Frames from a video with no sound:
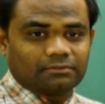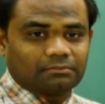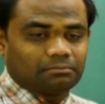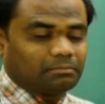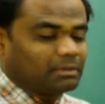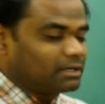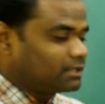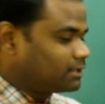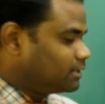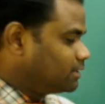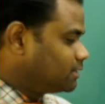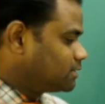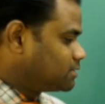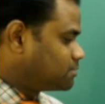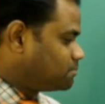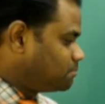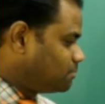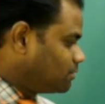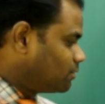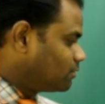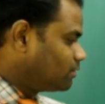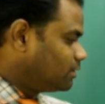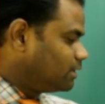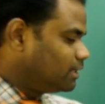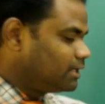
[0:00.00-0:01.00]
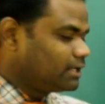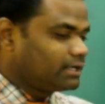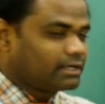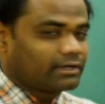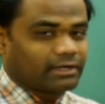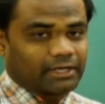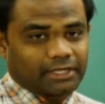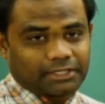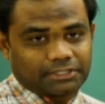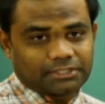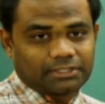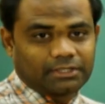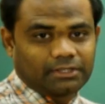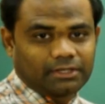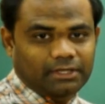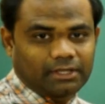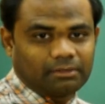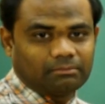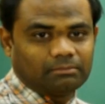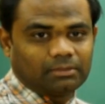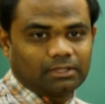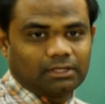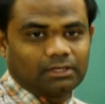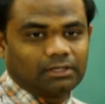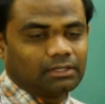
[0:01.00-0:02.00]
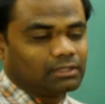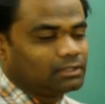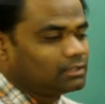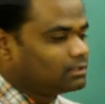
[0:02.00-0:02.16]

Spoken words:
but it is purely a rational number.